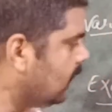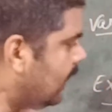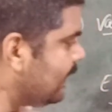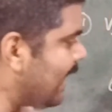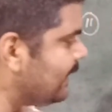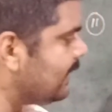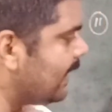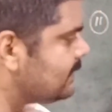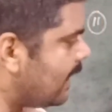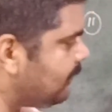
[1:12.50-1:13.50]
Regarding the
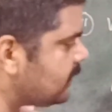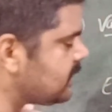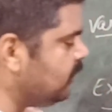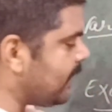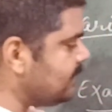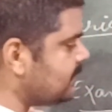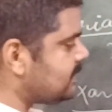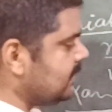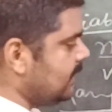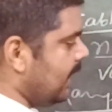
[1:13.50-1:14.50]
examples, you can just
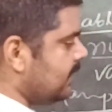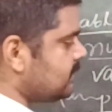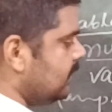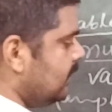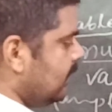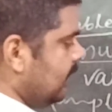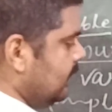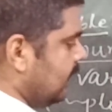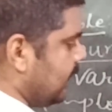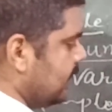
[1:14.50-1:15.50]
see that in
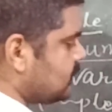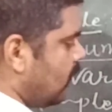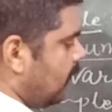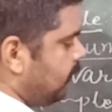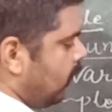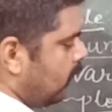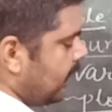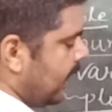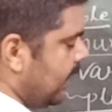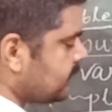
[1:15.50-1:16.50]
the case of
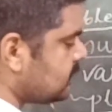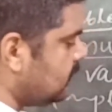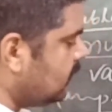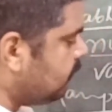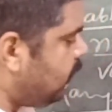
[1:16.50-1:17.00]
4x,